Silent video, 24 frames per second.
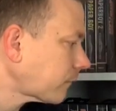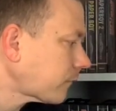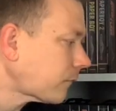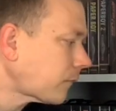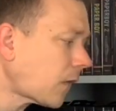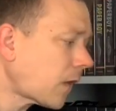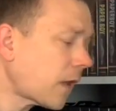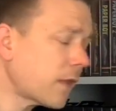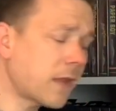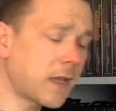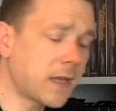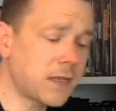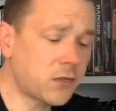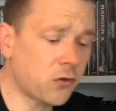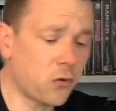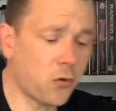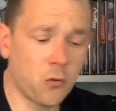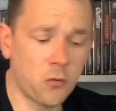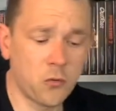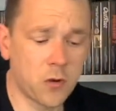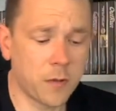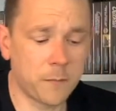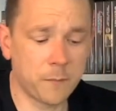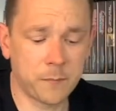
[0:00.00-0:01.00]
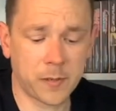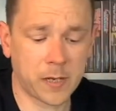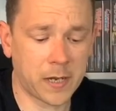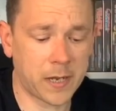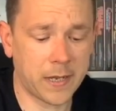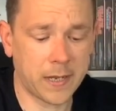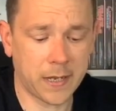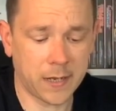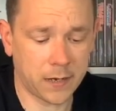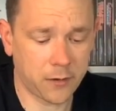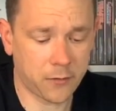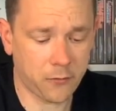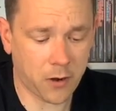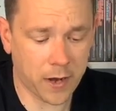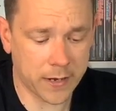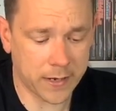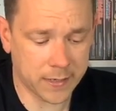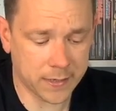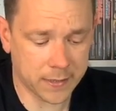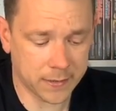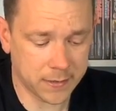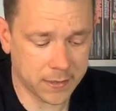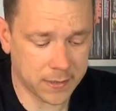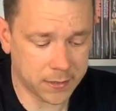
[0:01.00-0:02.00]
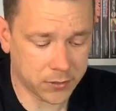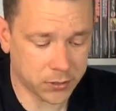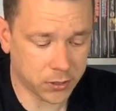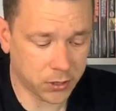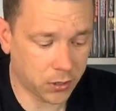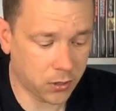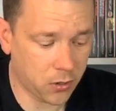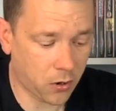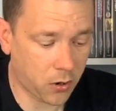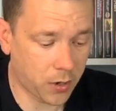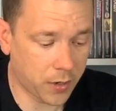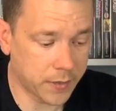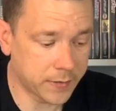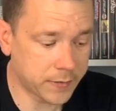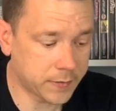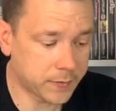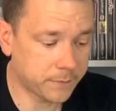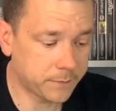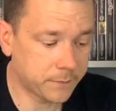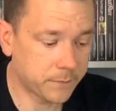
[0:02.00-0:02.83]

These are all complete in great condition, guys.